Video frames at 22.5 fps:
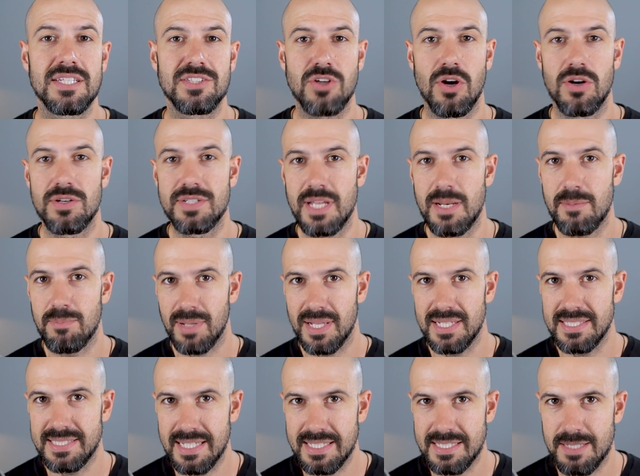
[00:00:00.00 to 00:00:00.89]
content,
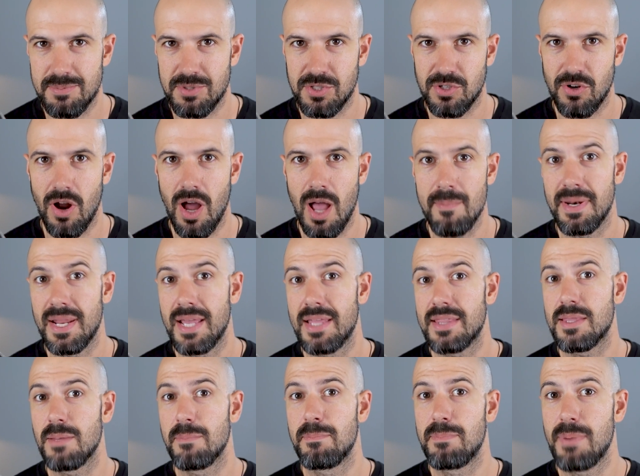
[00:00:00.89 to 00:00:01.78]
please hit subscribe and
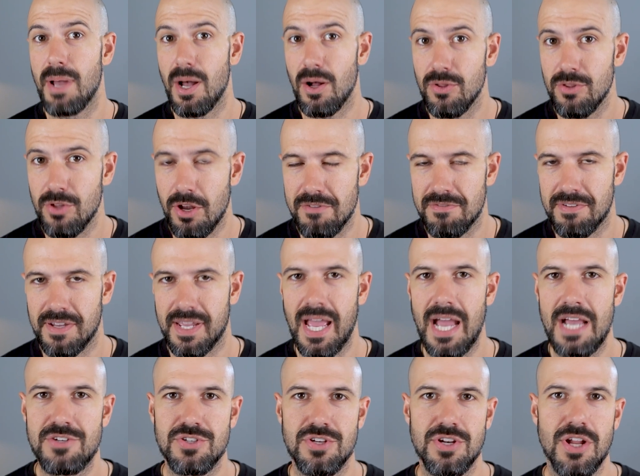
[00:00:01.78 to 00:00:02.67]
hit the bell
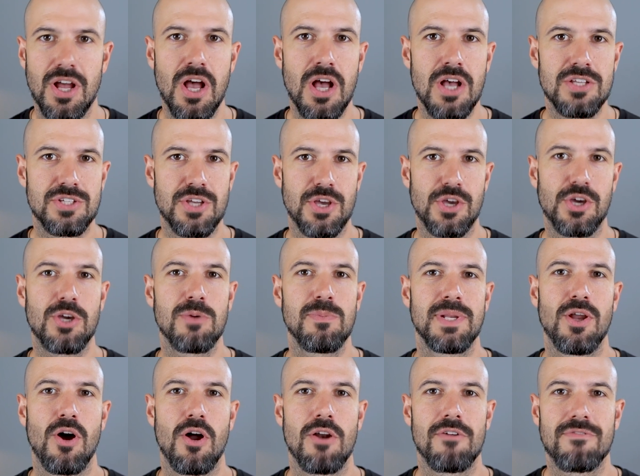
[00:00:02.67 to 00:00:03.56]
notification so you can
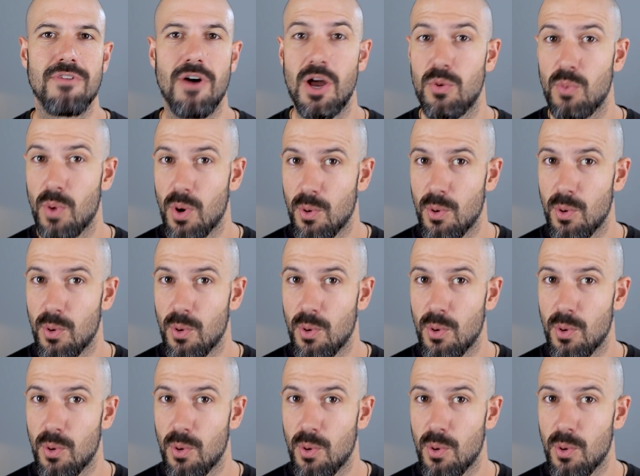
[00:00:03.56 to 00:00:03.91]
be notified when